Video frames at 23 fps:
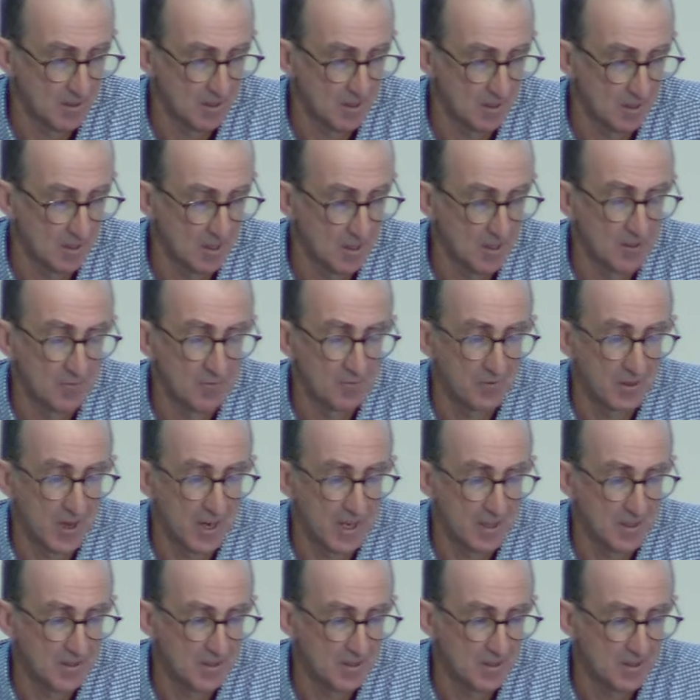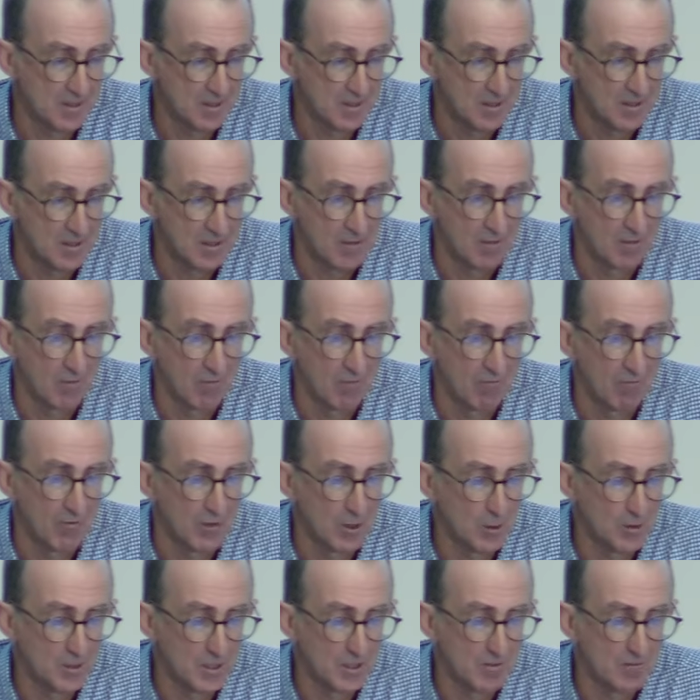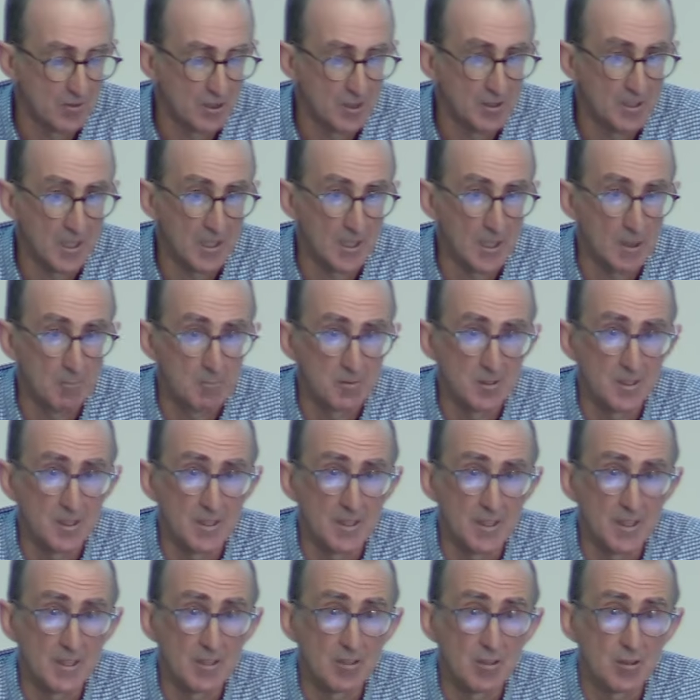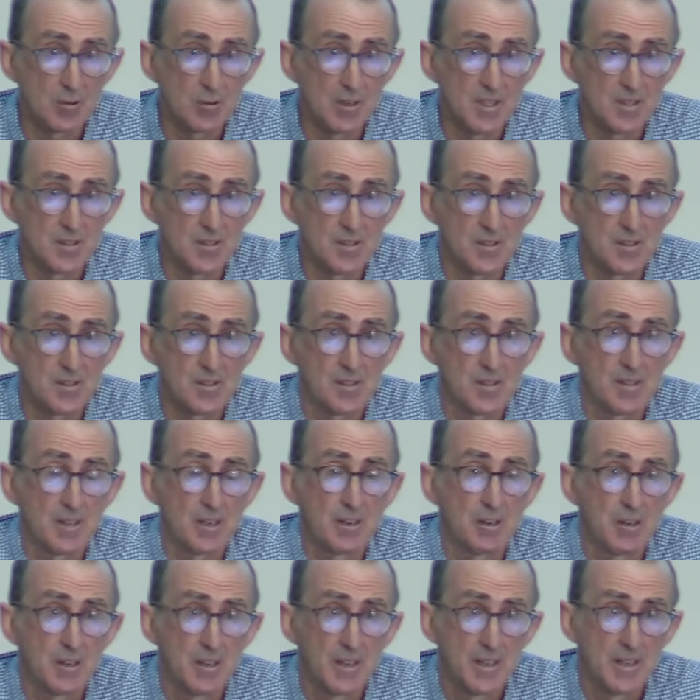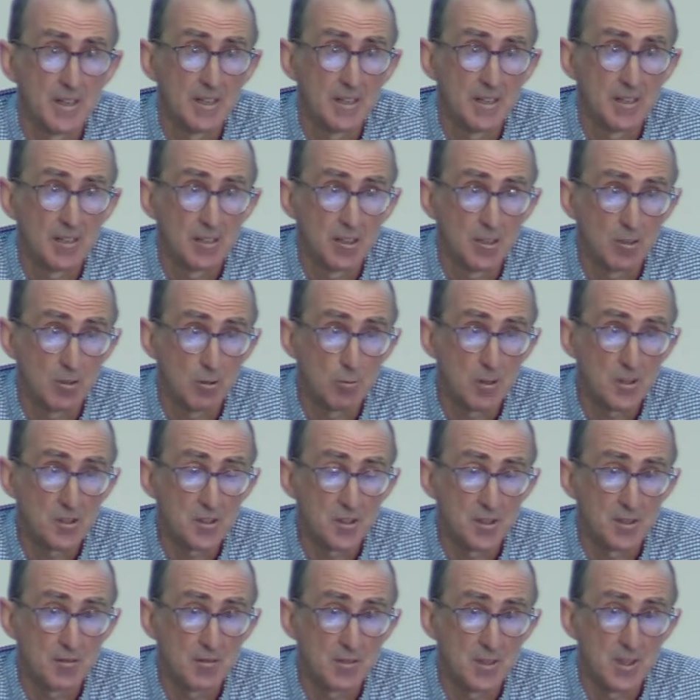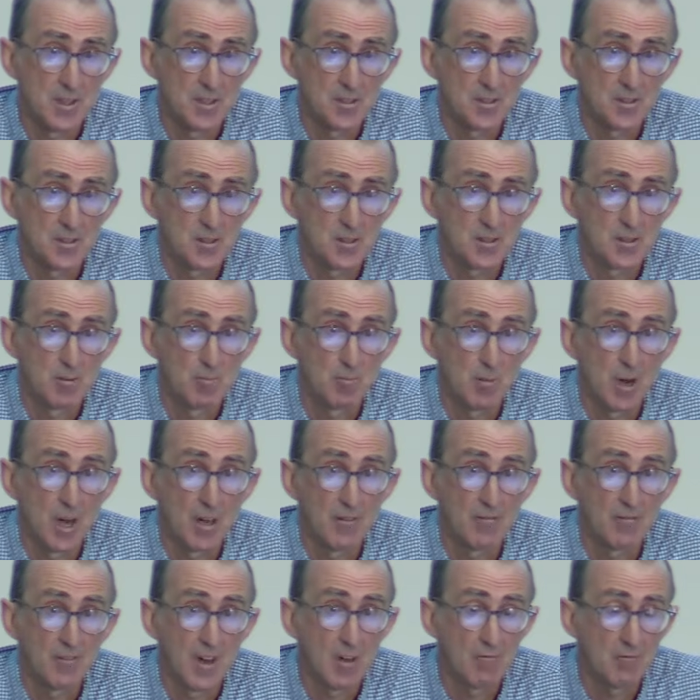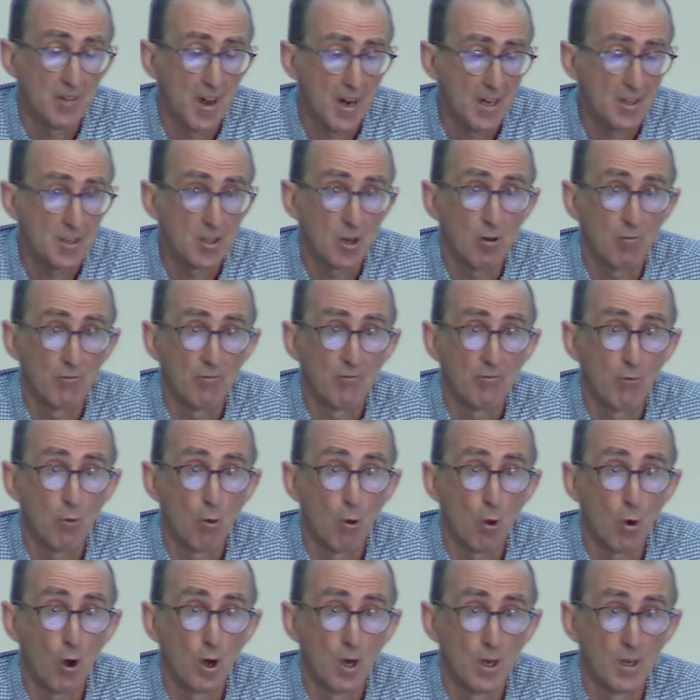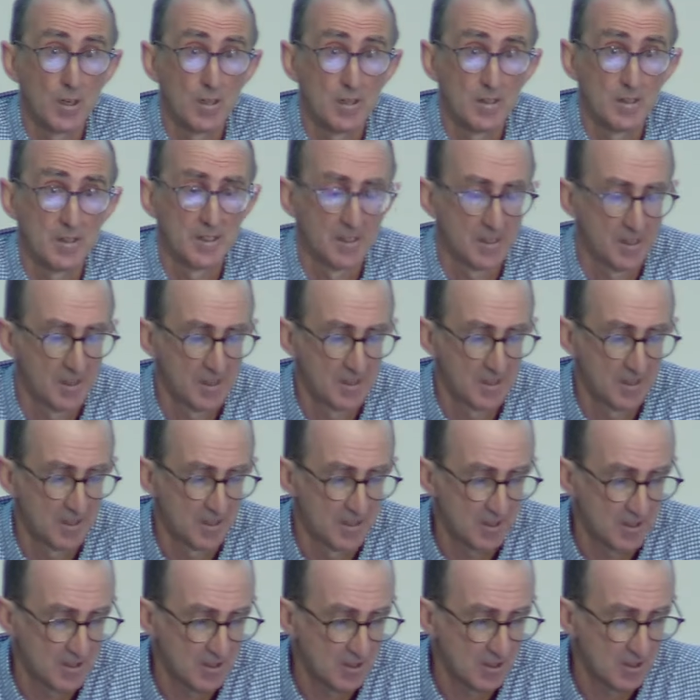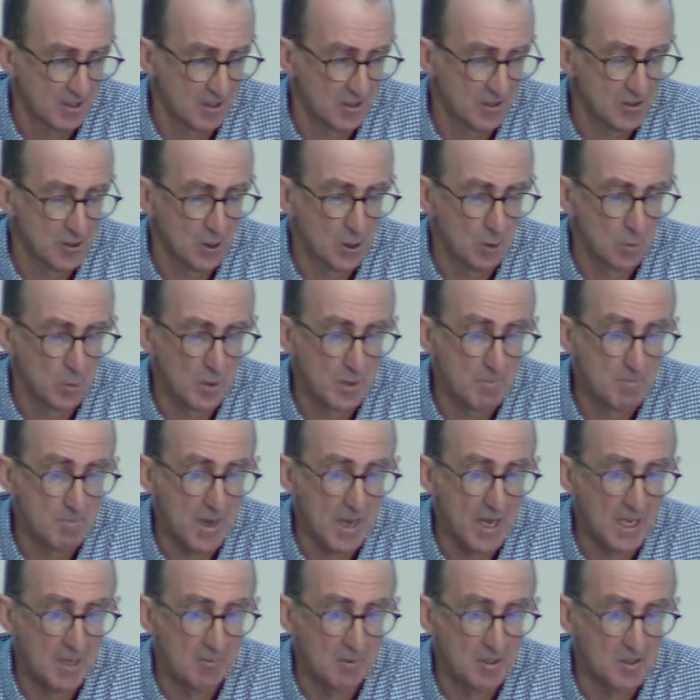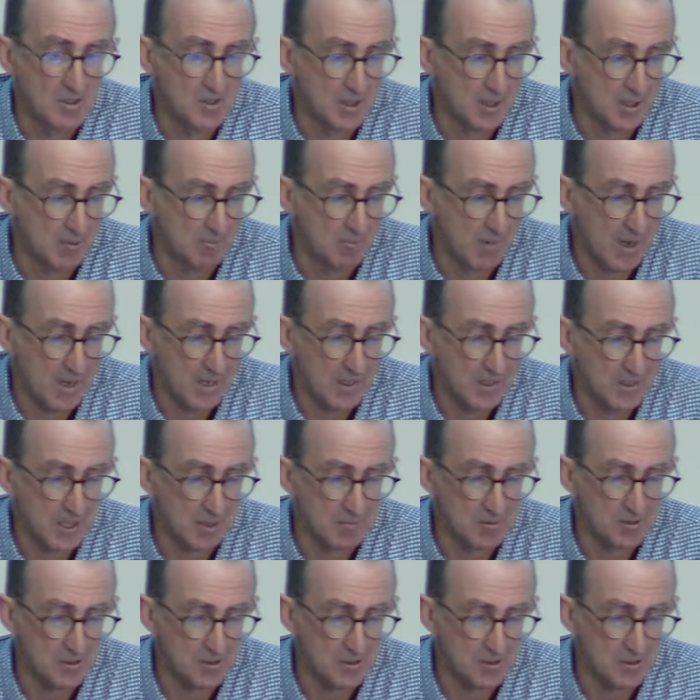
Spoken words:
in fact, vildagliptin increases the risk of this by a factor of 4. So we may end up